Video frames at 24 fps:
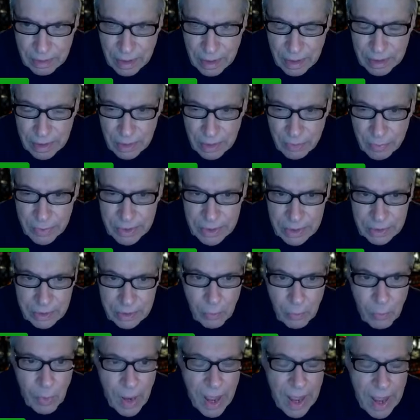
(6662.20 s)
I think we need
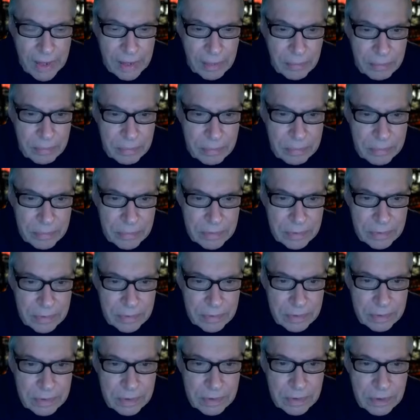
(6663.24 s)
to whack him
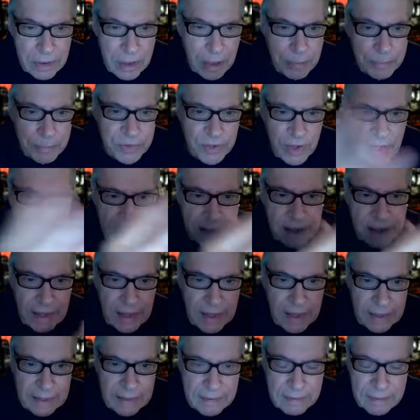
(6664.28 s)
upside the
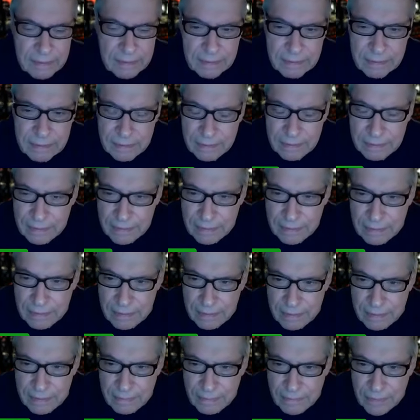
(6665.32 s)
head.
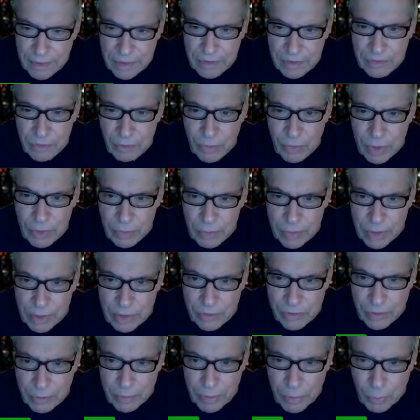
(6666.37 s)
He's the one who
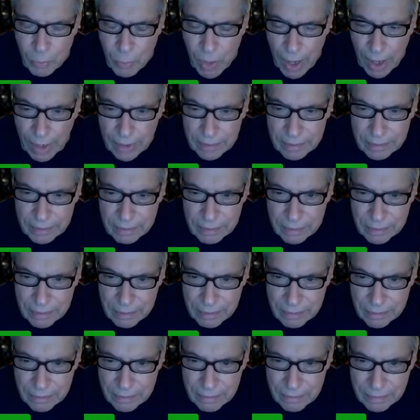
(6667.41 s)
needs to be whacked.
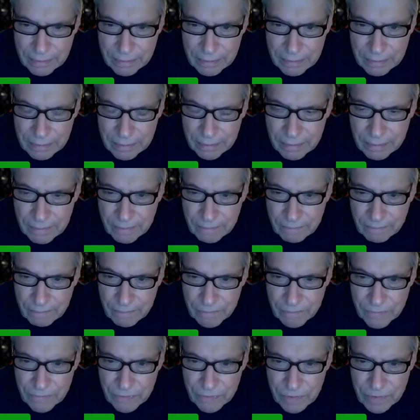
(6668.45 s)

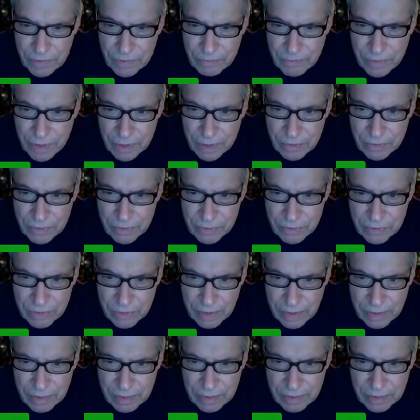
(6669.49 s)
Steve Gonzo
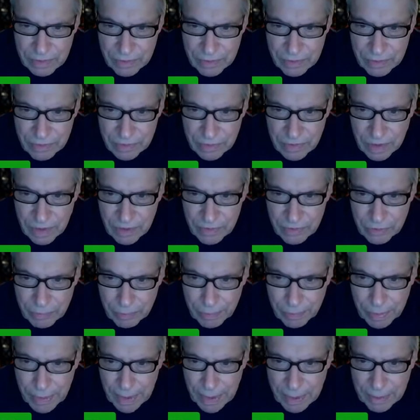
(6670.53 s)
says
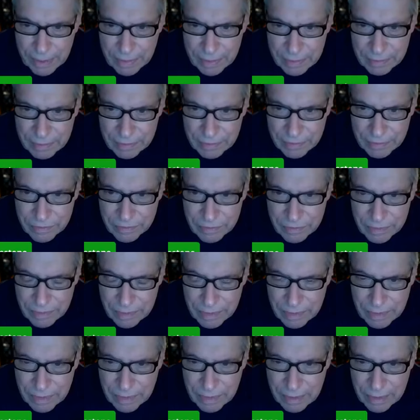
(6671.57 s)
balance,
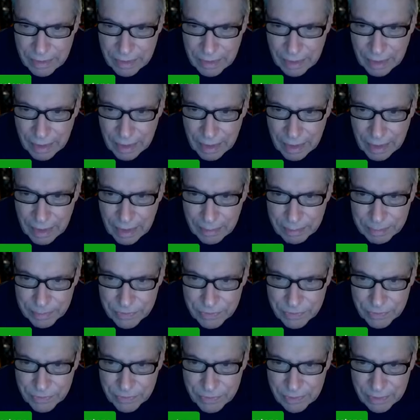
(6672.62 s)

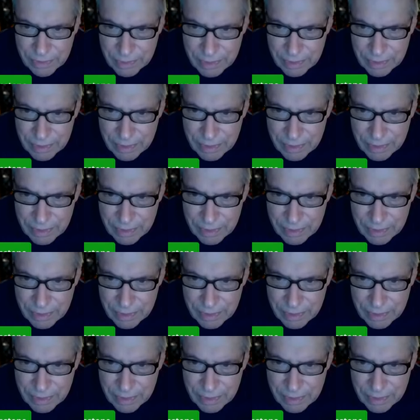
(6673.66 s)
ops,